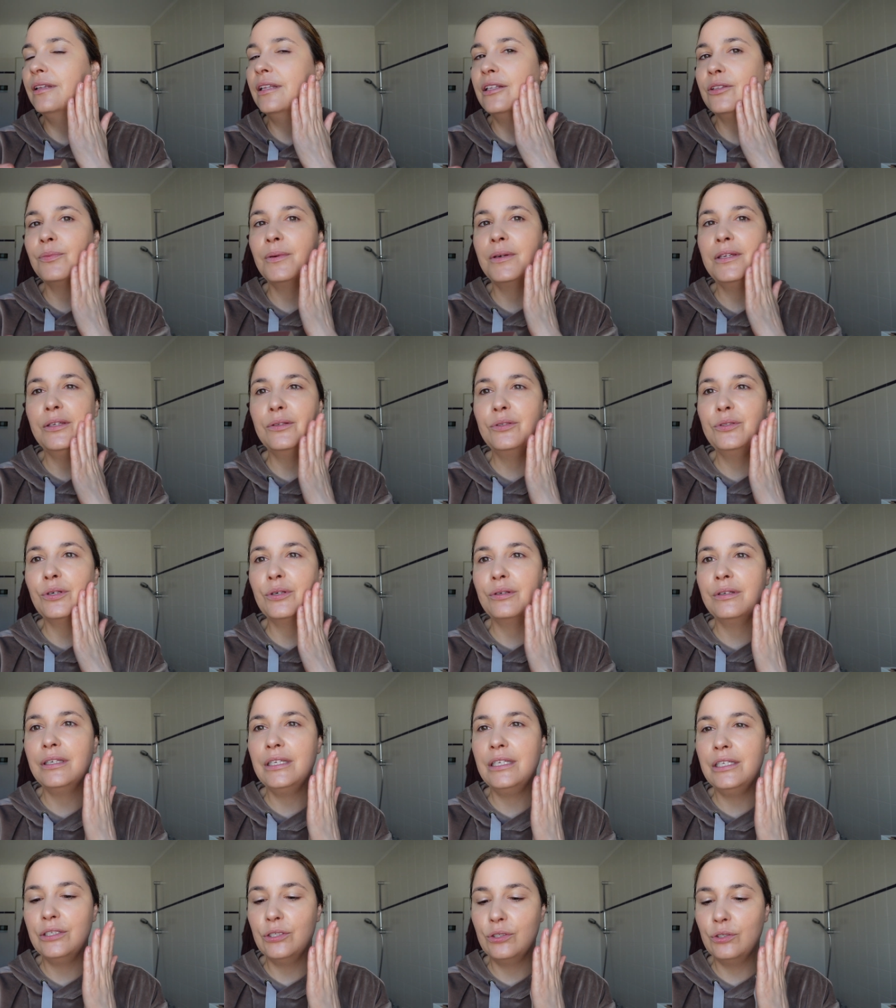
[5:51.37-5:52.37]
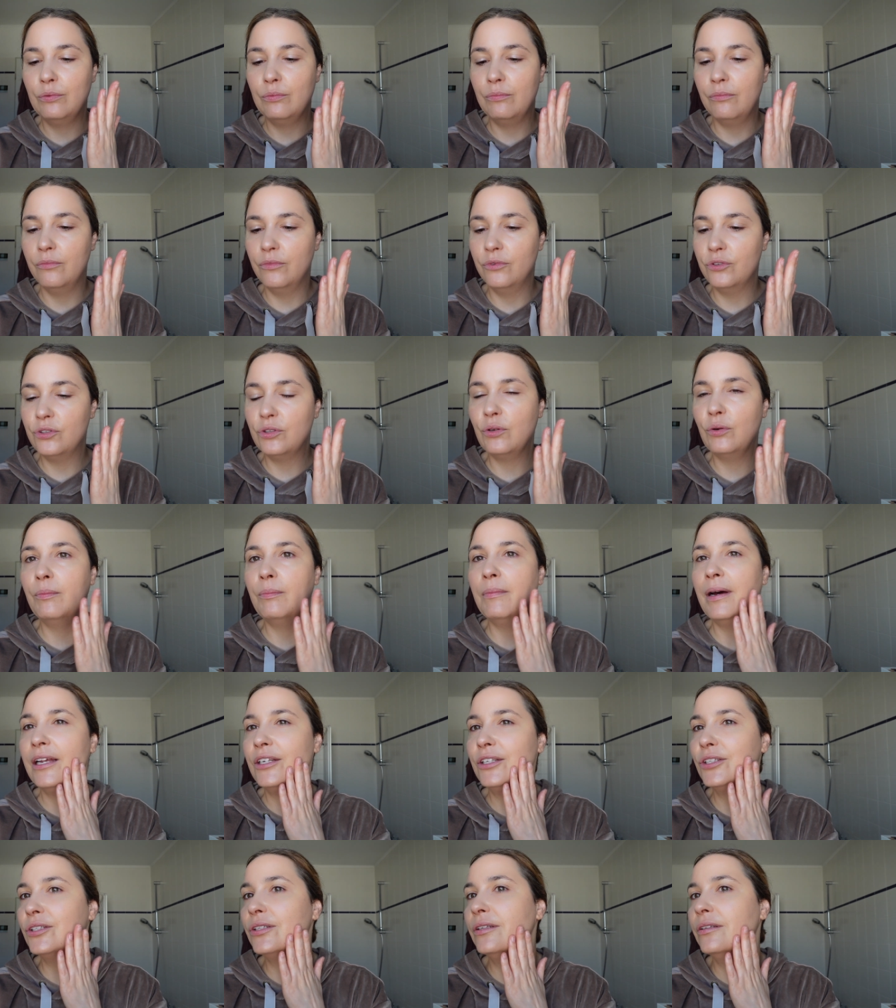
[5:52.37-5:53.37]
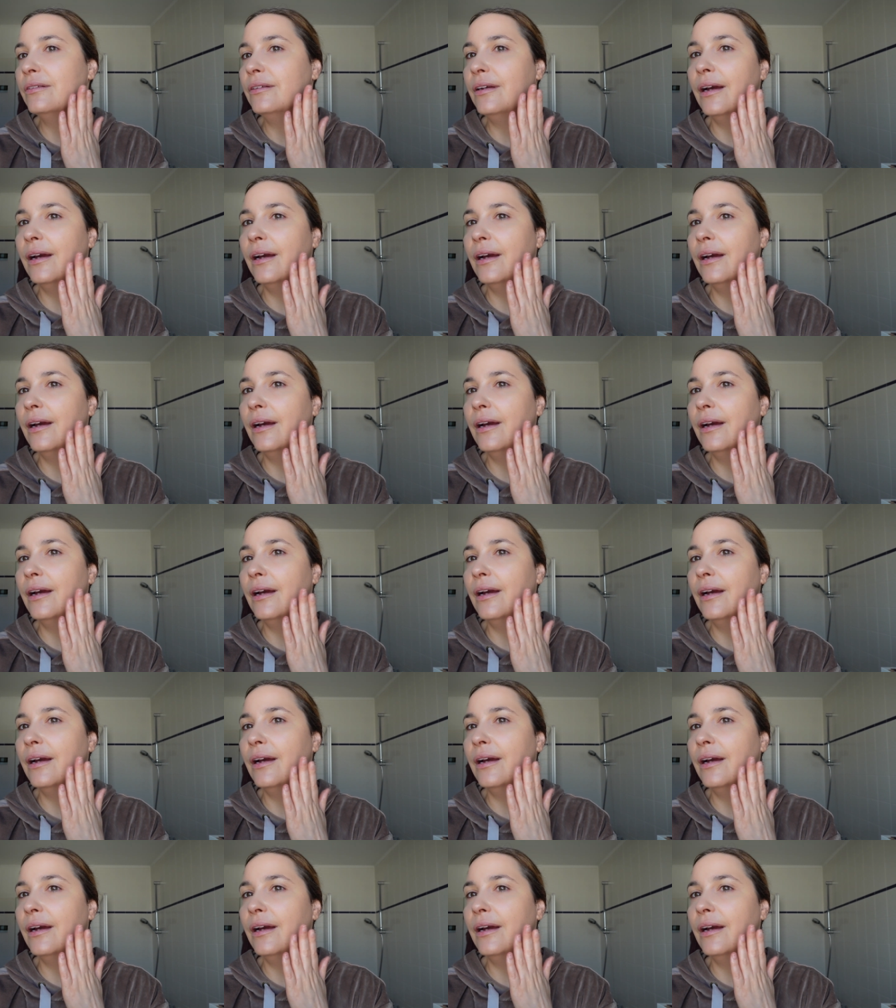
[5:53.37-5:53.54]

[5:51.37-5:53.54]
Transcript: That's why you don't need to so much.